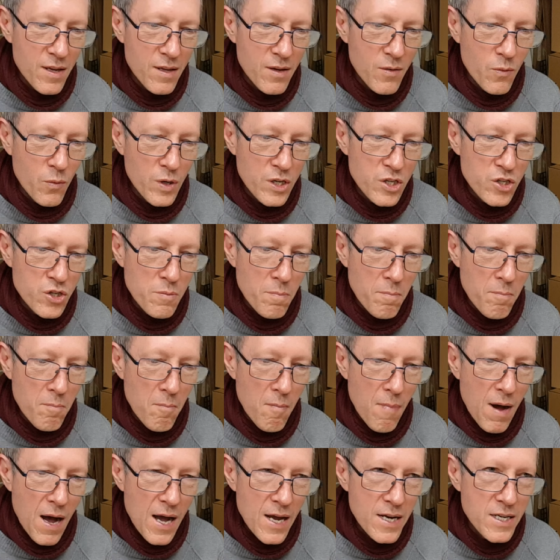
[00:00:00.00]
which
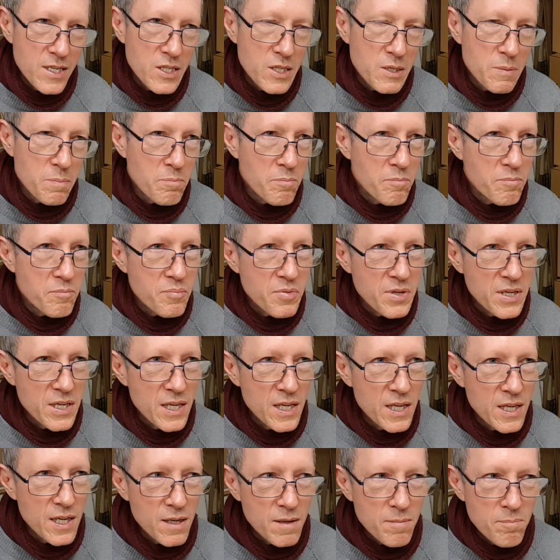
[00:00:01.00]
might
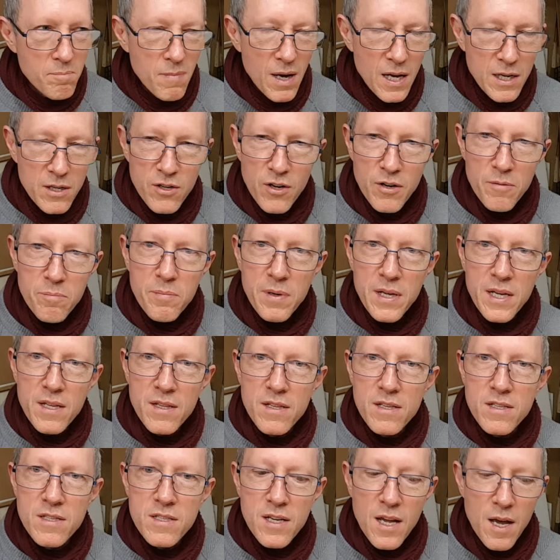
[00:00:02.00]
be, it might not be in
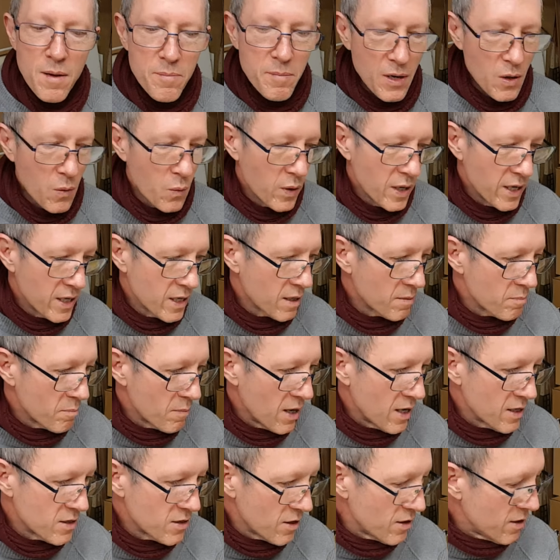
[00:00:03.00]
this coming week, it
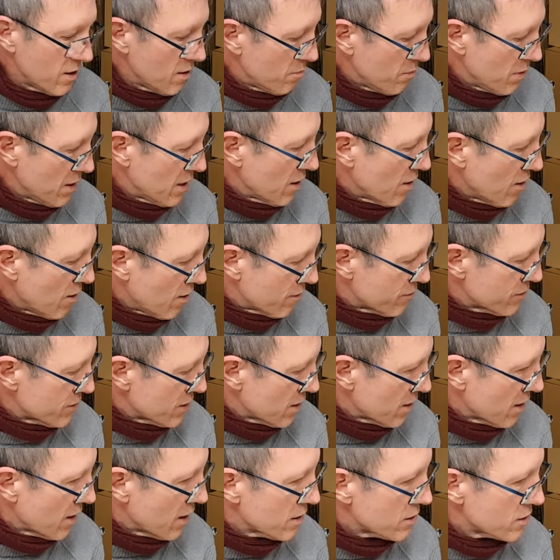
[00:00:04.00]
might only be after
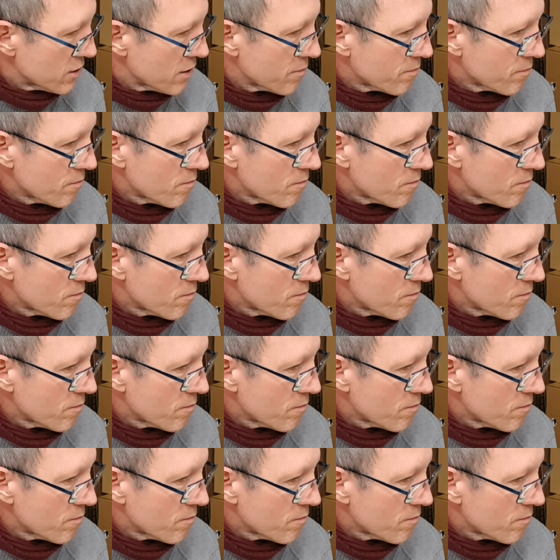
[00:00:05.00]
that.